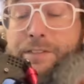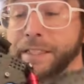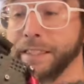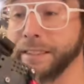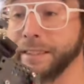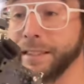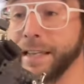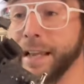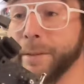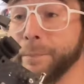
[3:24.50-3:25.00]

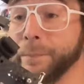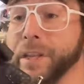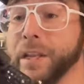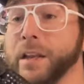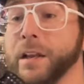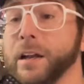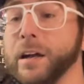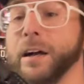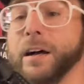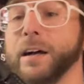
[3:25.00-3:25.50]
like that.
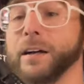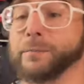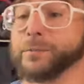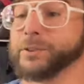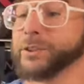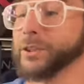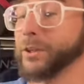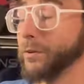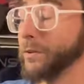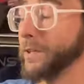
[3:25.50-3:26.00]
Um,
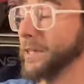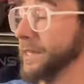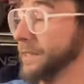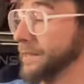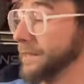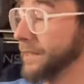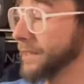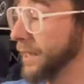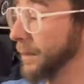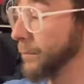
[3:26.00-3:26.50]
so
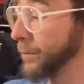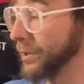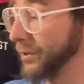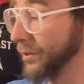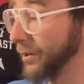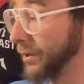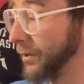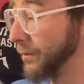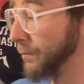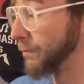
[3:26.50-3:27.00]
did come
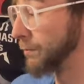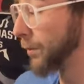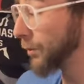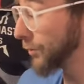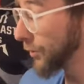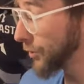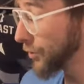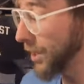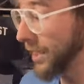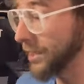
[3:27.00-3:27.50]
with
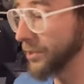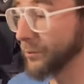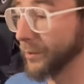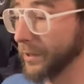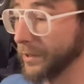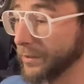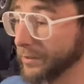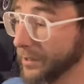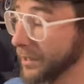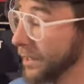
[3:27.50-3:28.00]
both the chassis
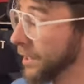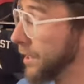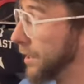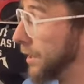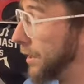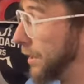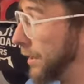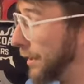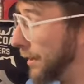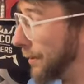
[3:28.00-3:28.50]
rails,
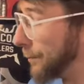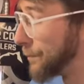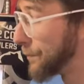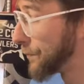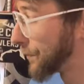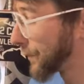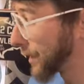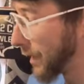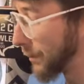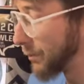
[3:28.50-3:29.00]
a um,
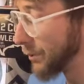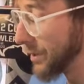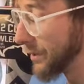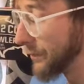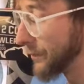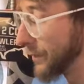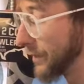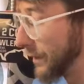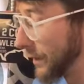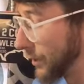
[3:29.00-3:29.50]
couple
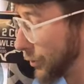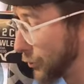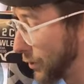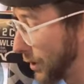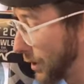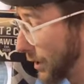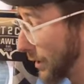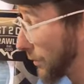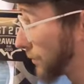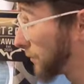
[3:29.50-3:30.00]
different
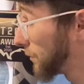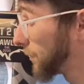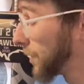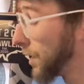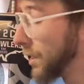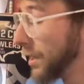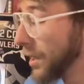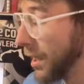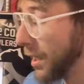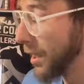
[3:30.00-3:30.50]
electronic
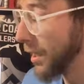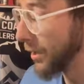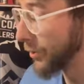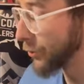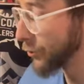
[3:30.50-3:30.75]
uh,